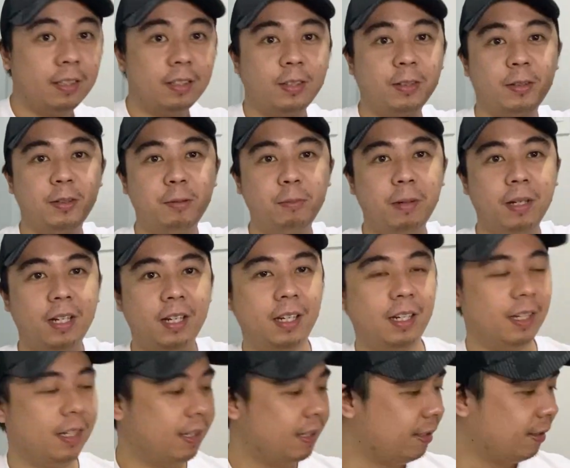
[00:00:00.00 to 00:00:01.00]
Siguro mga
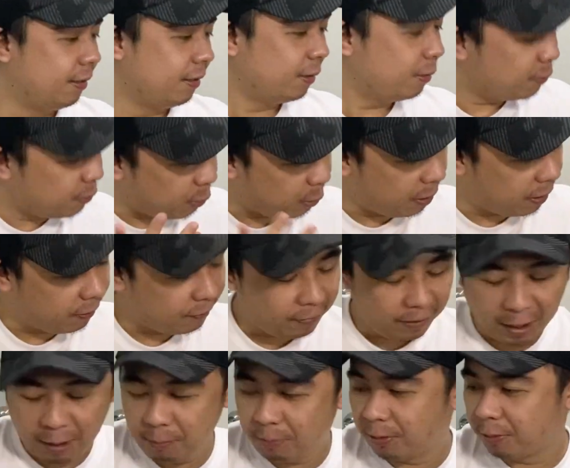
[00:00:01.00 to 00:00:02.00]
one
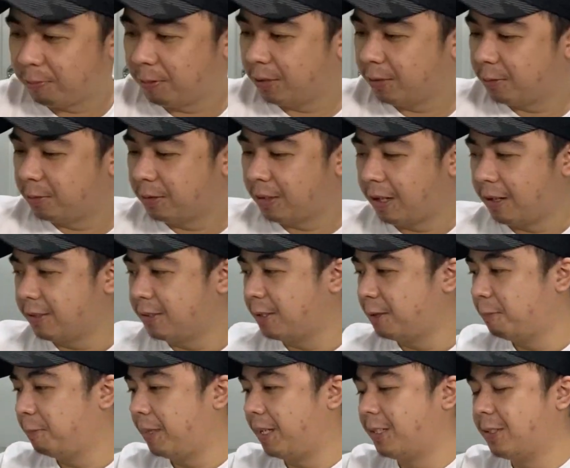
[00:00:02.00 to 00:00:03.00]
point five over two thousand
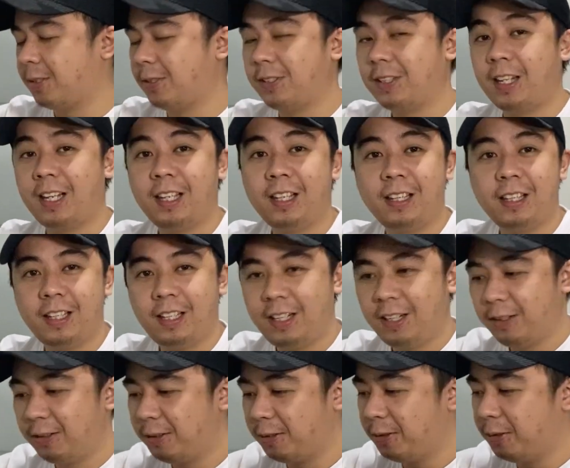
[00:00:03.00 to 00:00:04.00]
pesos. And
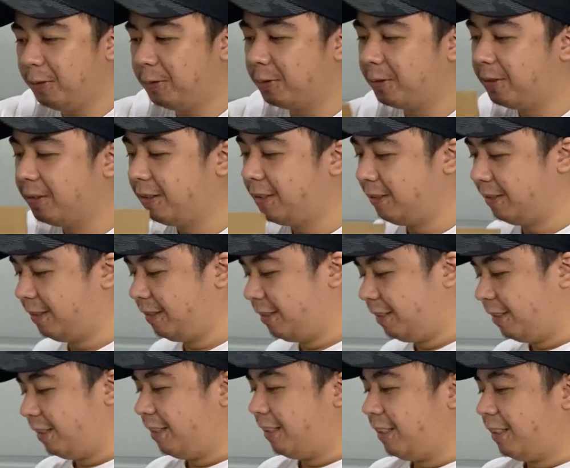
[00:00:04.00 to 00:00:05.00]
here you go.
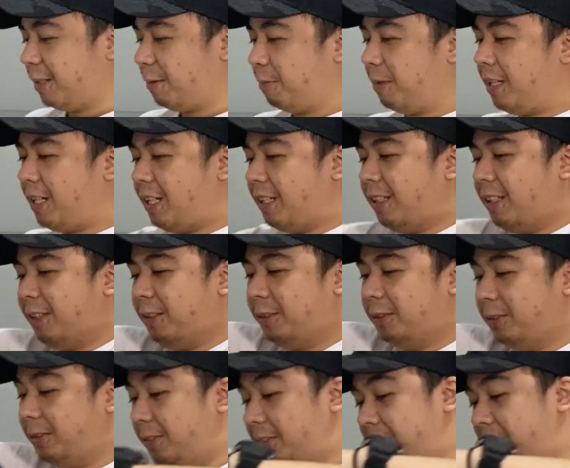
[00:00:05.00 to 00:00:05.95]
Sabi natin, oh.